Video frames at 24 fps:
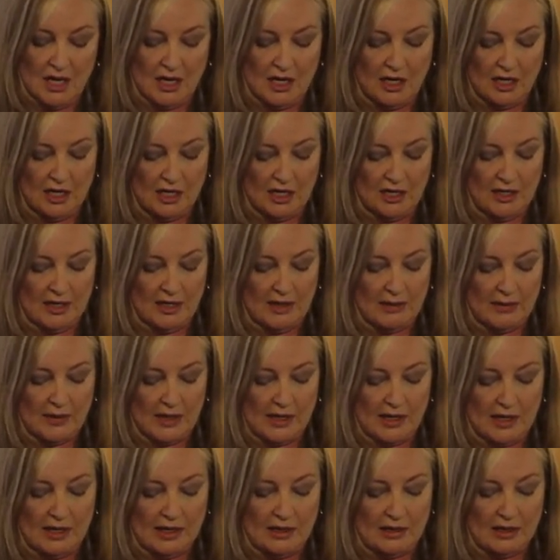
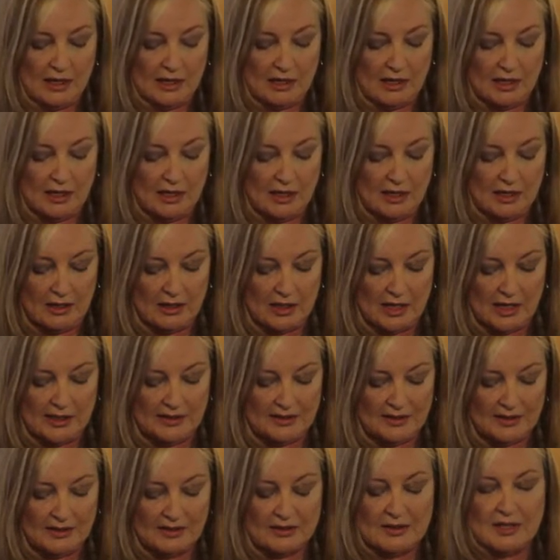
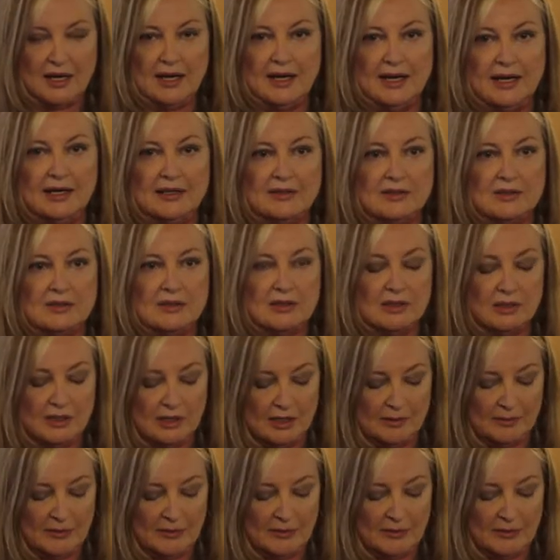ISIS has,